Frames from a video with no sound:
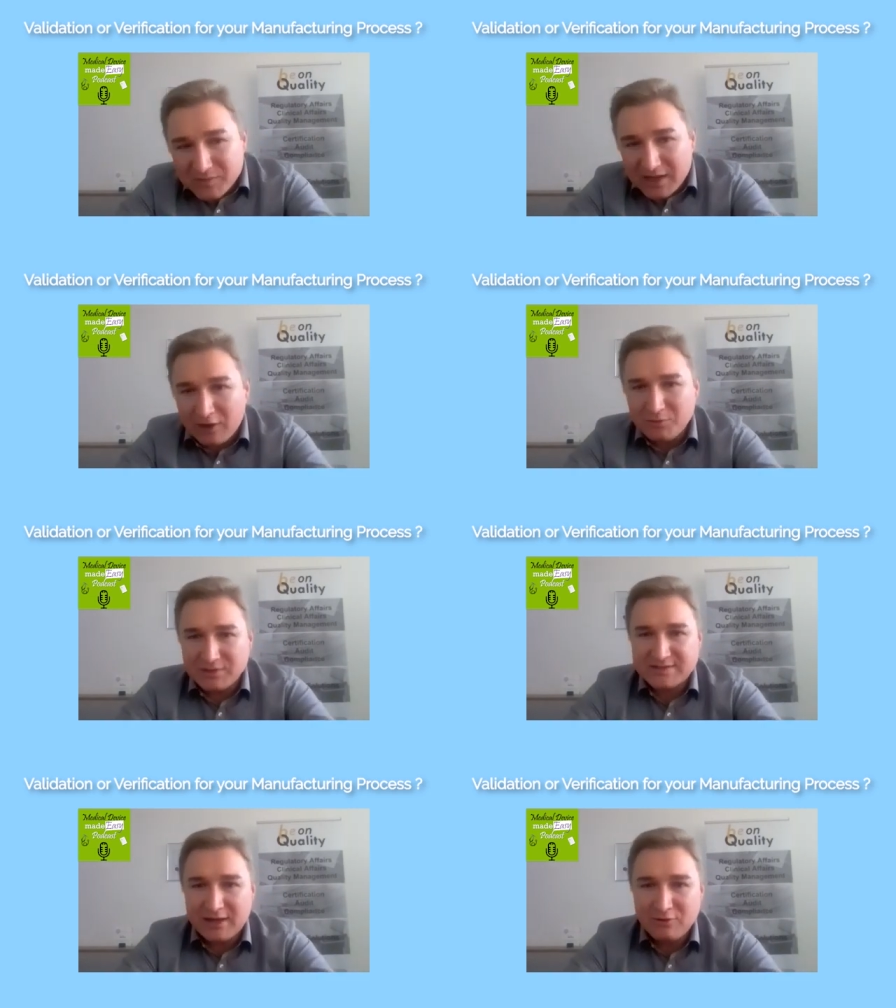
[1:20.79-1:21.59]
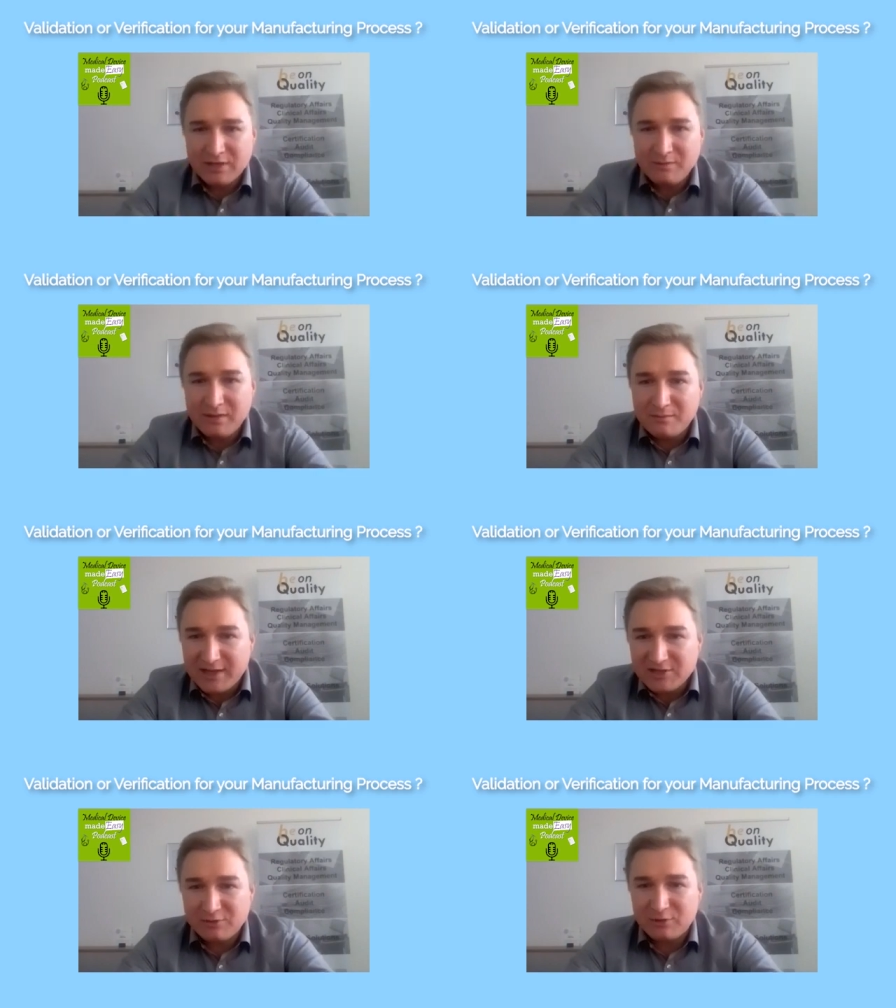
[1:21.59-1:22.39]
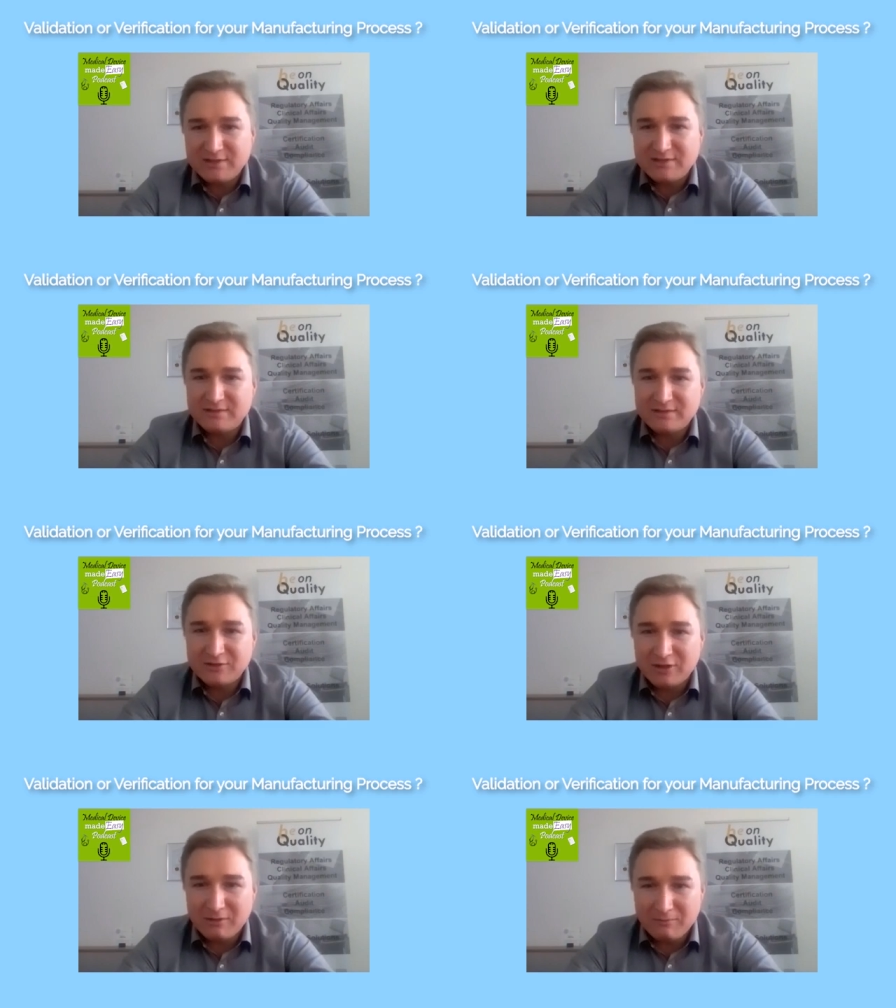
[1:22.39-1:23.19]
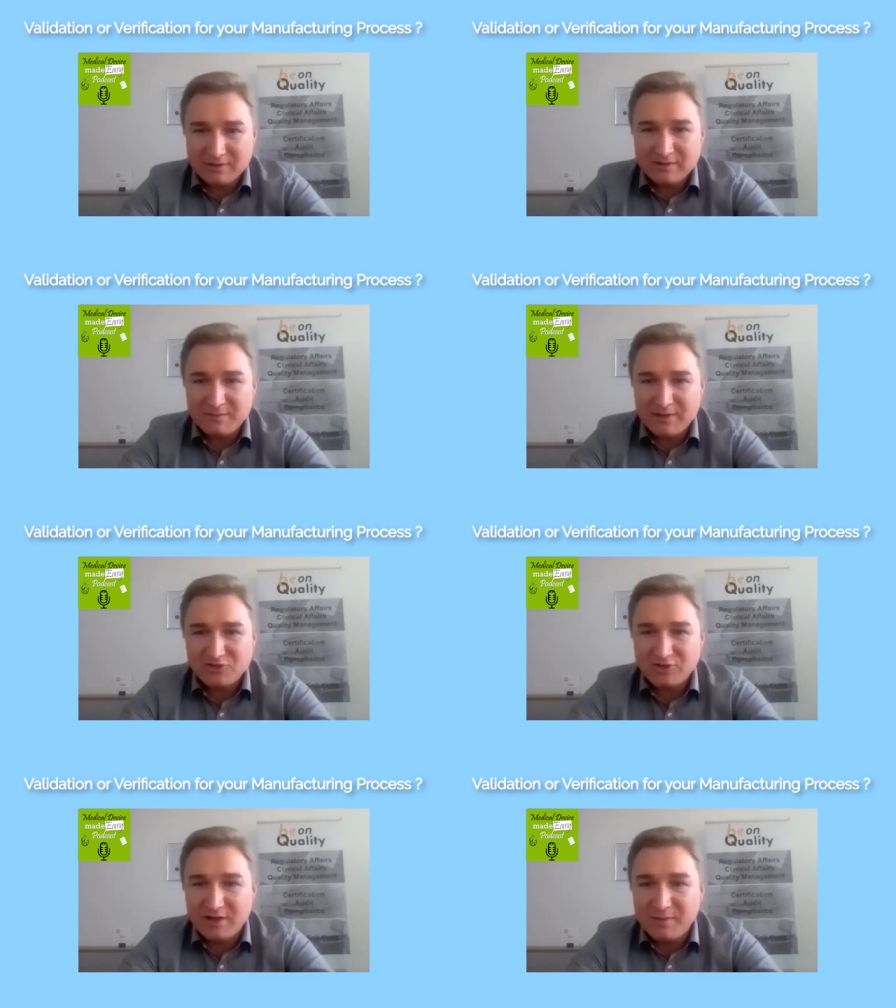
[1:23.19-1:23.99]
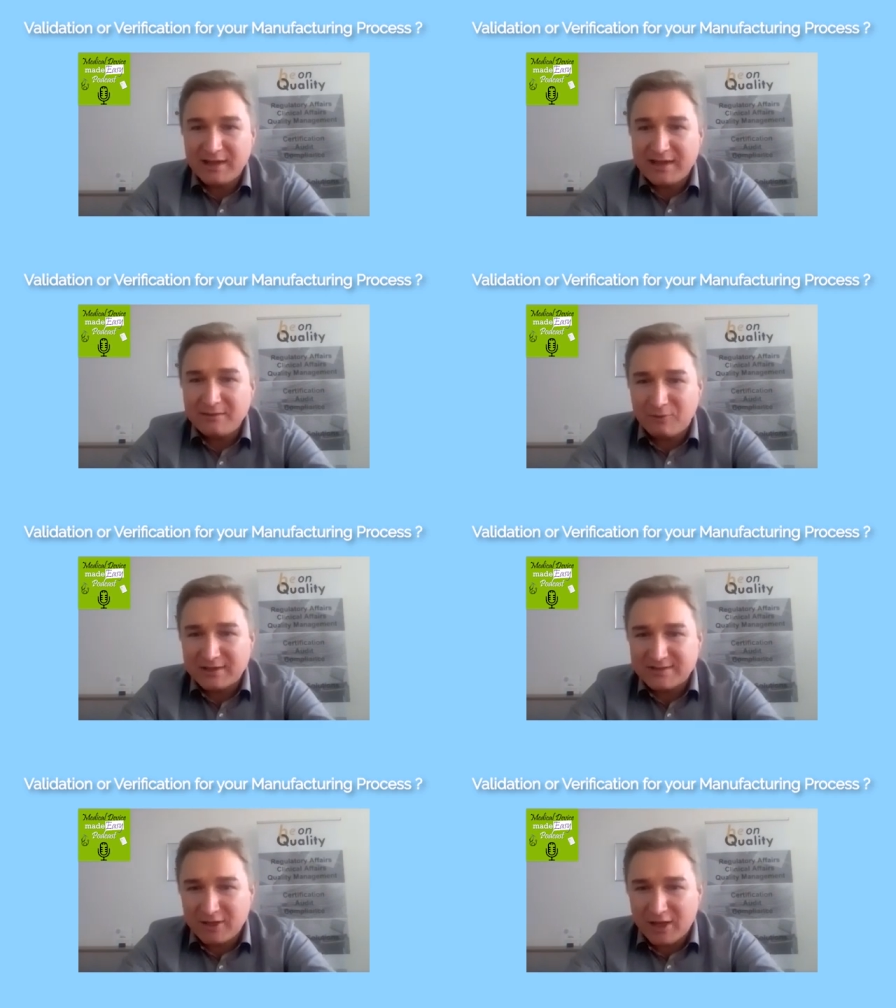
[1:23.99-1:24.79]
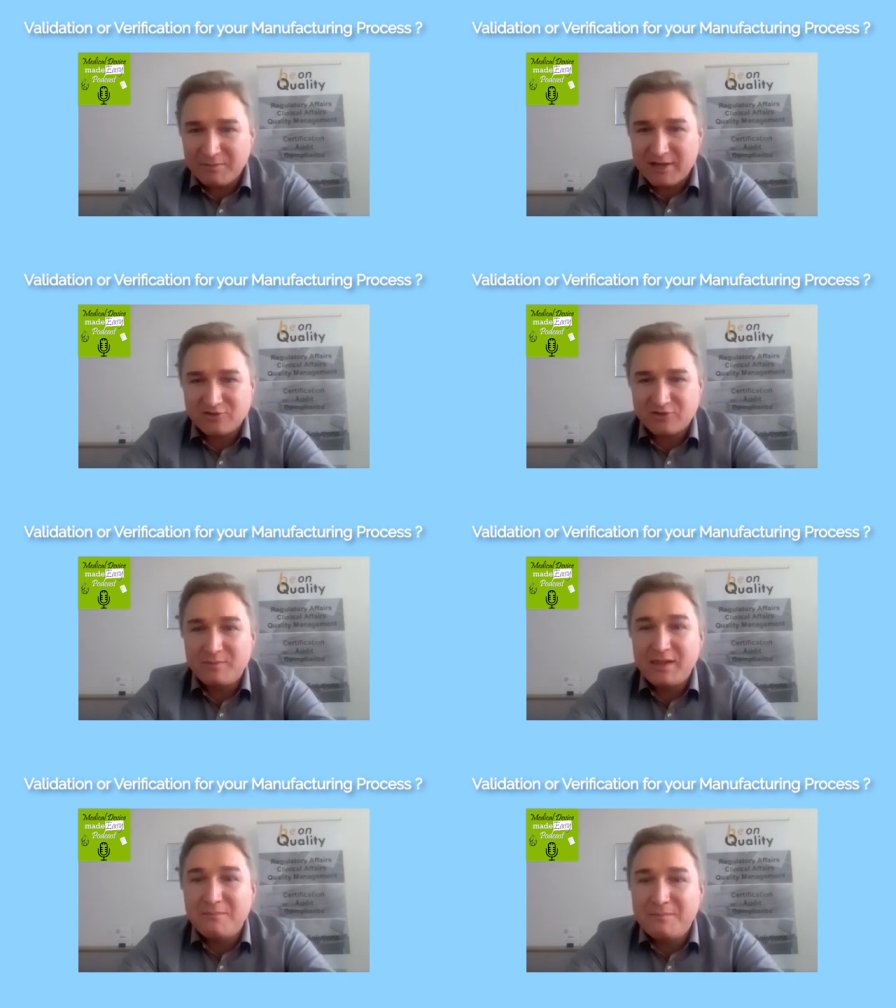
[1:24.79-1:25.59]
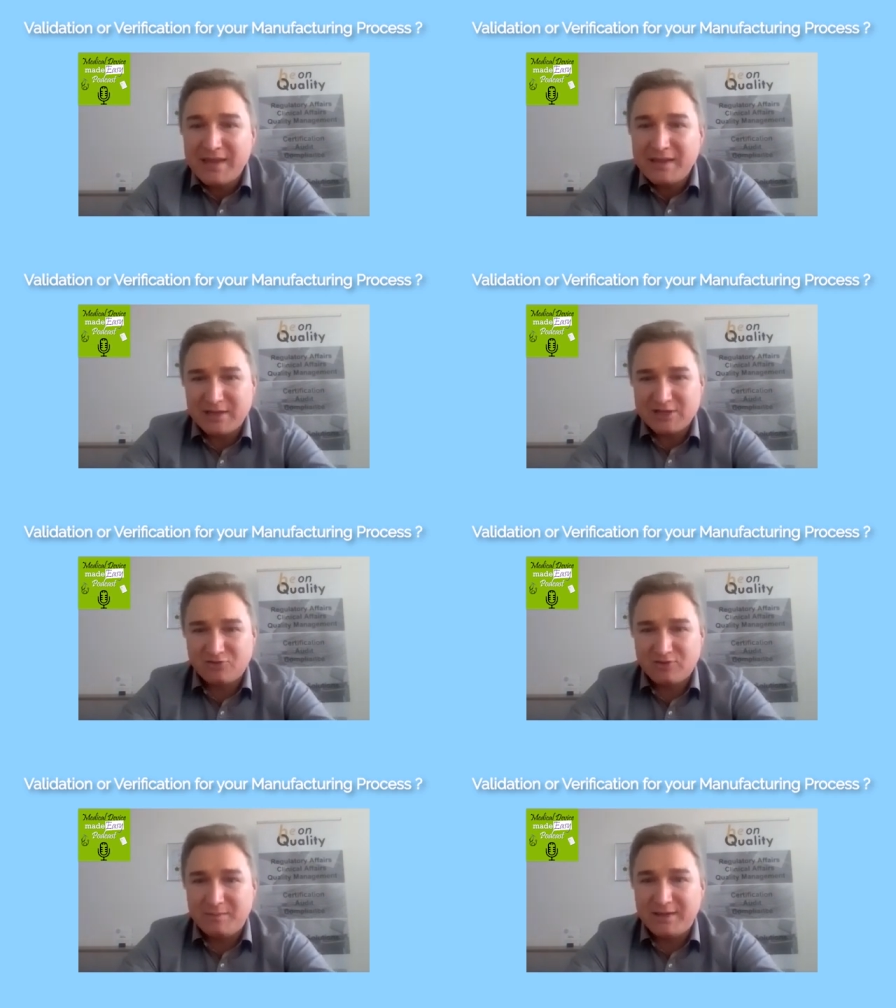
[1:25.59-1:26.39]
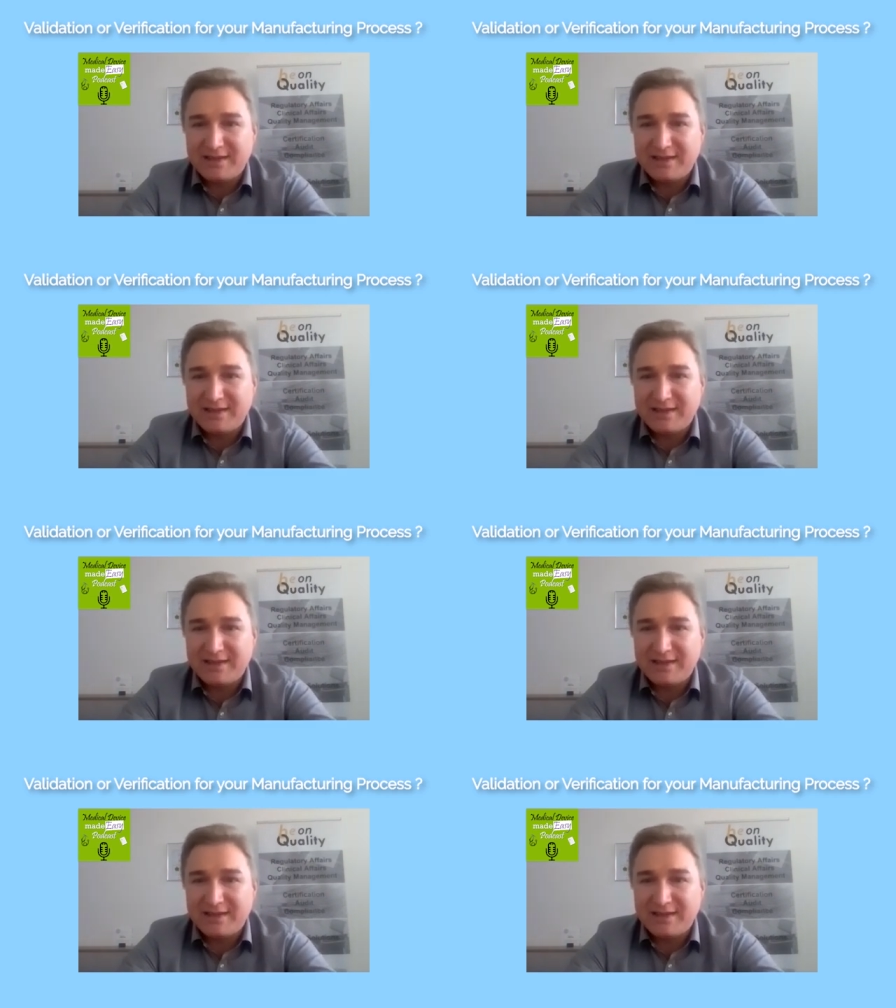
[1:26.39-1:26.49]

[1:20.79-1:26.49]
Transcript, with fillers: count what is countable, measure what is not, what is measurable, and what is not measurable, make measurable.